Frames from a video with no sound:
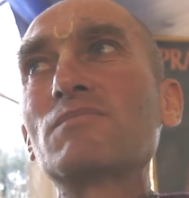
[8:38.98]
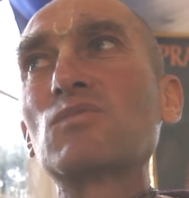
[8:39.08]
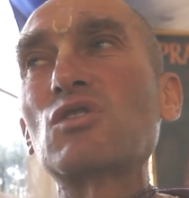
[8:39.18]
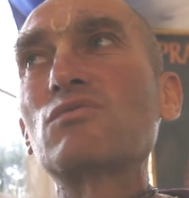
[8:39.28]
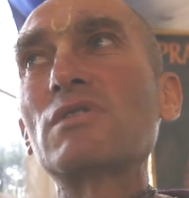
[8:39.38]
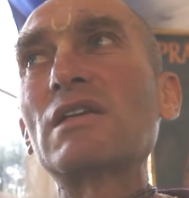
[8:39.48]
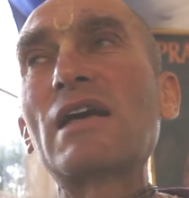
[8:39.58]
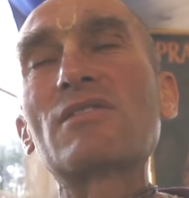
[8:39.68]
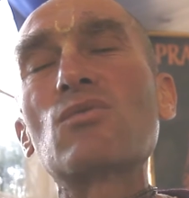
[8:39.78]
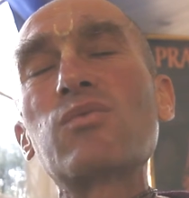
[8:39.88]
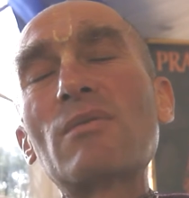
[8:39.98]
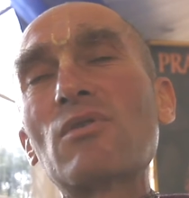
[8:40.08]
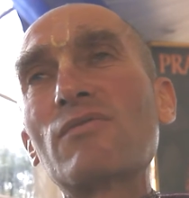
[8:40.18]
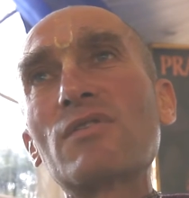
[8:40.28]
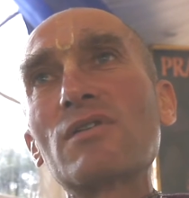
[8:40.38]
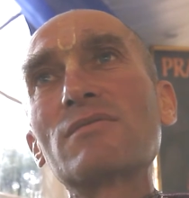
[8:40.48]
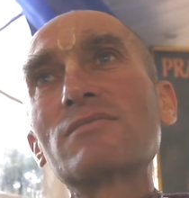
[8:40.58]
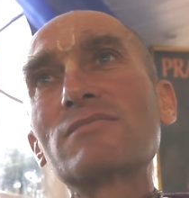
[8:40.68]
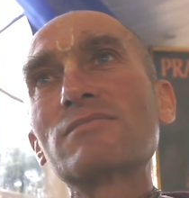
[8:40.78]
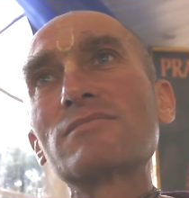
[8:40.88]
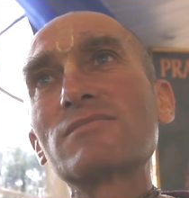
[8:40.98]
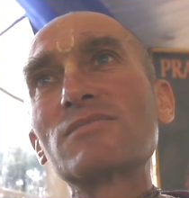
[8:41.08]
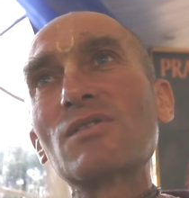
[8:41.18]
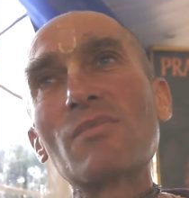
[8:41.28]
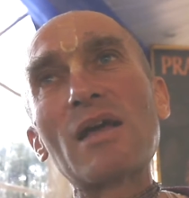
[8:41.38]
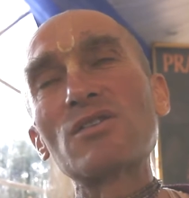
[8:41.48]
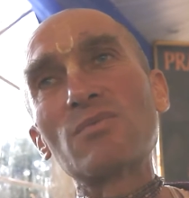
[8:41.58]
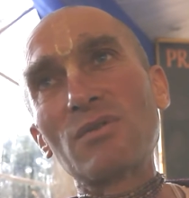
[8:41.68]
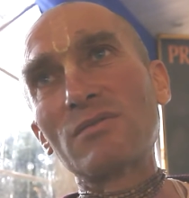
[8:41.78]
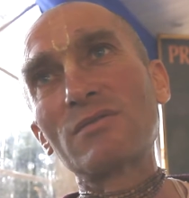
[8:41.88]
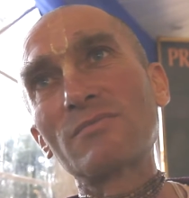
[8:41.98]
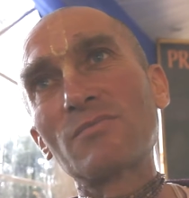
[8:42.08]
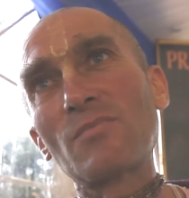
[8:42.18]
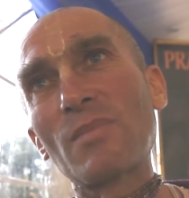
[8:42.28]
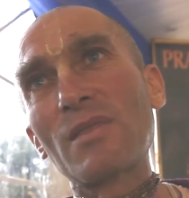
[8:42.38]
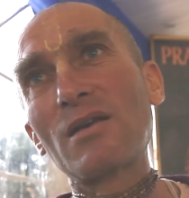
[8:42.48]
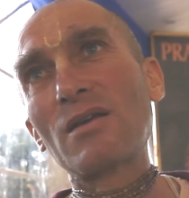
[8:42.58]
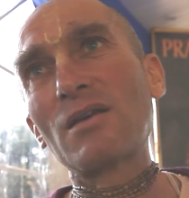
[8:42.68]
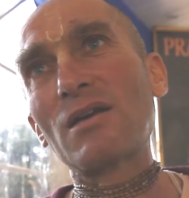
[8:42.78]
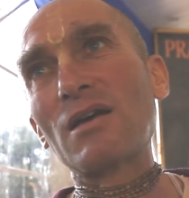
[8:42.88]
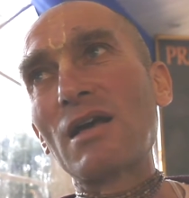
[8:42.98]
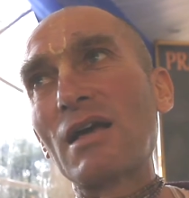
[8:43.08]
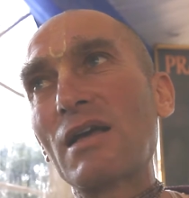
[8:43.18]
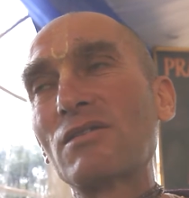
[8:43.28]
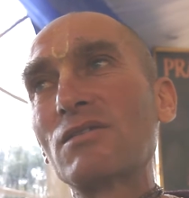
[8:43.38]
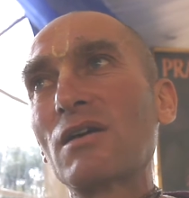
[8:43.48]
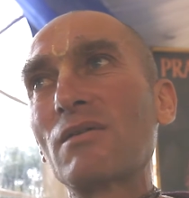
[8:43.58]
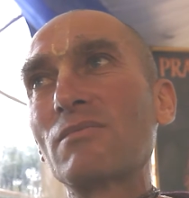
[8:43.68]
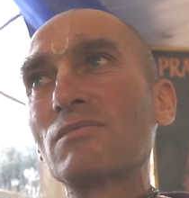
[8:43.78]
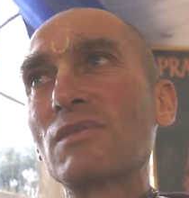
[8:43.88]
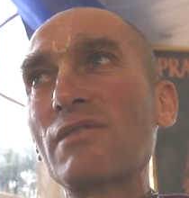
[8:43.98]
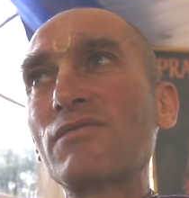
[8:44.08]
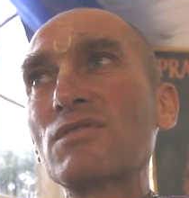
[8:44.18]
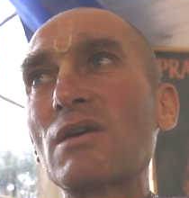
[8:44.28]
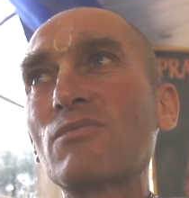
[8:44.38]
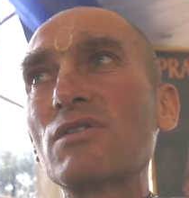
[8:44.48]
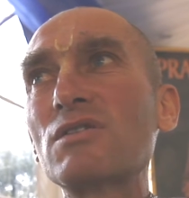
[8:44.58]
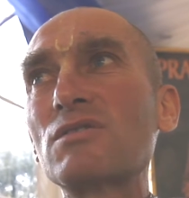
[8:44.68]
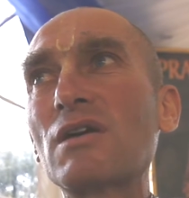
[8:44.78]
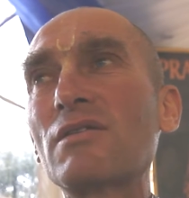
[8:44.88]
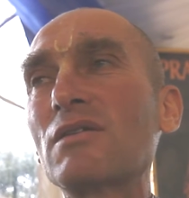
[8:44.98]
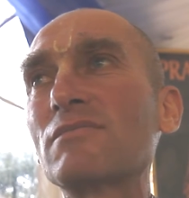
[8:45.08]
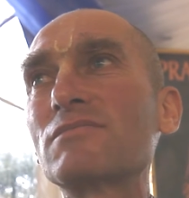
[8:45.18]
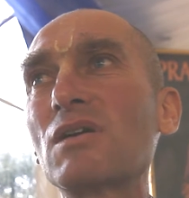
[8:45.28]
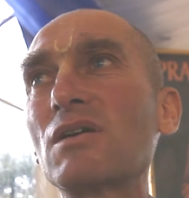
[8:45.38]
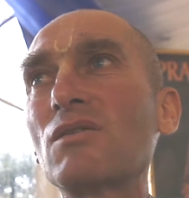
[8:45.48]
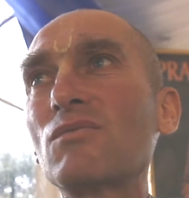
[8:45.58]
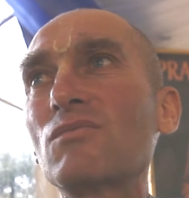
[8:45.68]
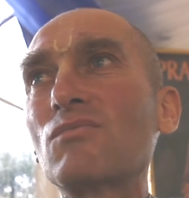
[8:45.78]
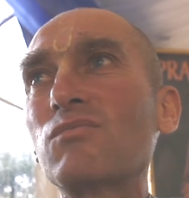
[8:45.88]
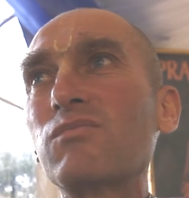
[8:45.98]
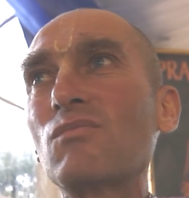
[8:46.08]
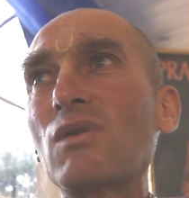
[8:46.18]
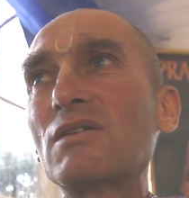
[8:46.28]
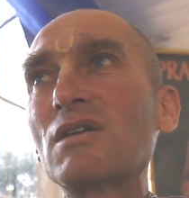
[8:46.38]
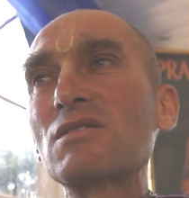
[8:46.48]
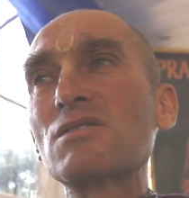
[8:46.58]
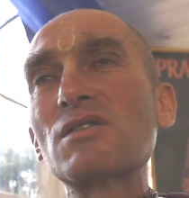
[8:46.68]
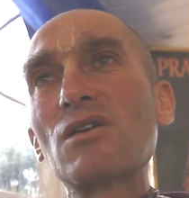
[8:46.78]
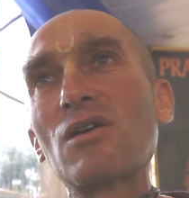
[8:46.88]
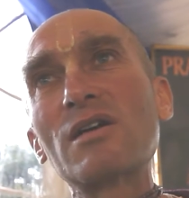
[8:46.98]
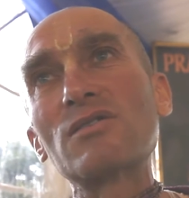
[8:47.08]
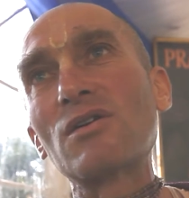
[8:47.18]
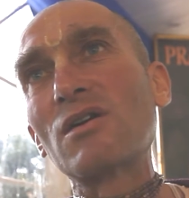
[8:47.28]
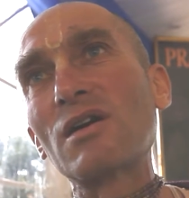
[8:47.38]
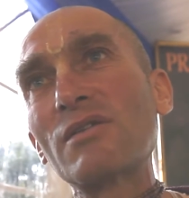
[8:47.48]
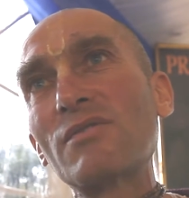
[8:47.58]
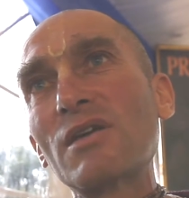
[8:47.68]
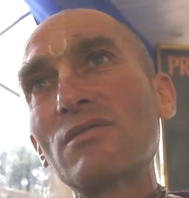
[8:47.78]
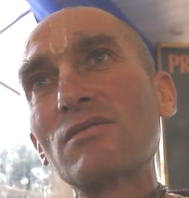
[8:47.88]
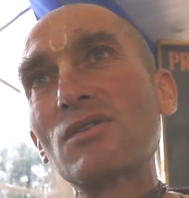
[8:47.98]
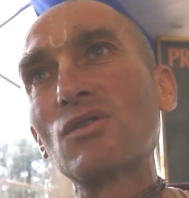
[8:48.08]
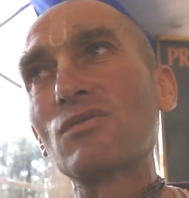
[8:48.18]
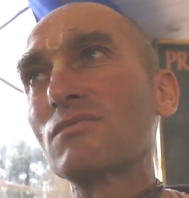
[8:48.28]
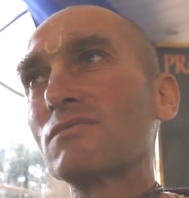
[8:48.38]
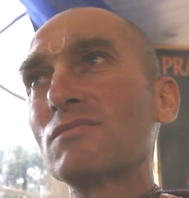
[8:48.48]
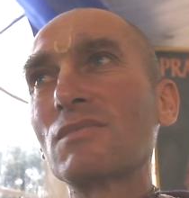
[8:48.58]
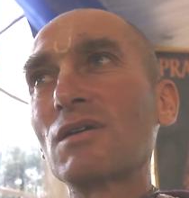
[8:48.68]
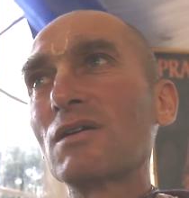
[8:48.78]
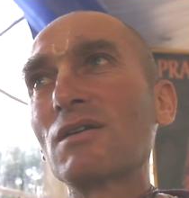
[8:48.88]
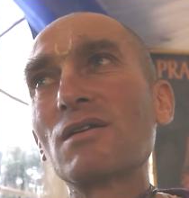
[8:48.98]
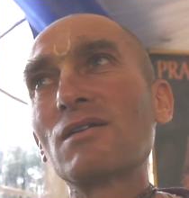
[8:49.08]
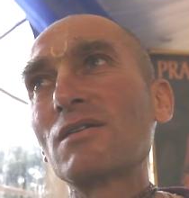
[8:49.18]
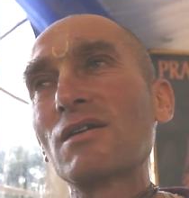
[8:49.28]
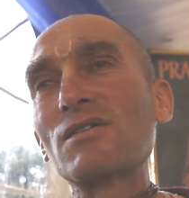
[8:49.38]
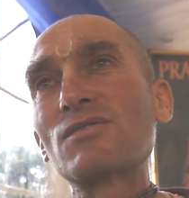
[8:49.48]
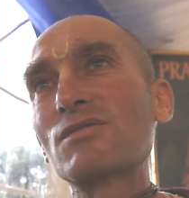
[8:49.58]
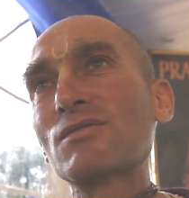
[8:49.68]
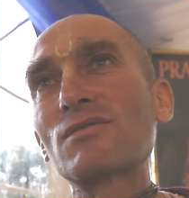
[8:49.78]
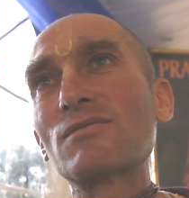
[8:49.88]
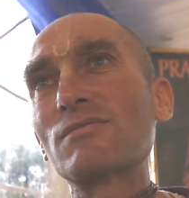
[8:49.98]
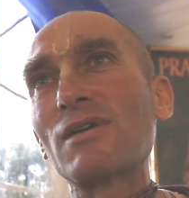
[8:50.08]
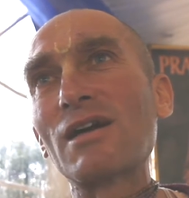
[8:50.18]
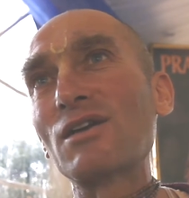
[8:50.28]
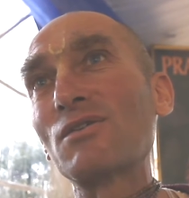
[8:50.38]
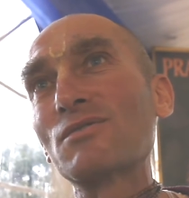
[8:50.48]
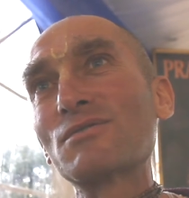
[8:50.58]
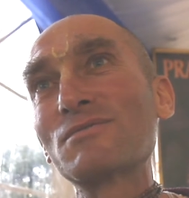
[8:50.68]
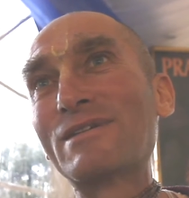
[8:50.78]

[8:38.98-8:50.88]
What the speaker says: you're really at the whim of the management, and if for some reason or other one doesn't see eye to eye, then it's adios.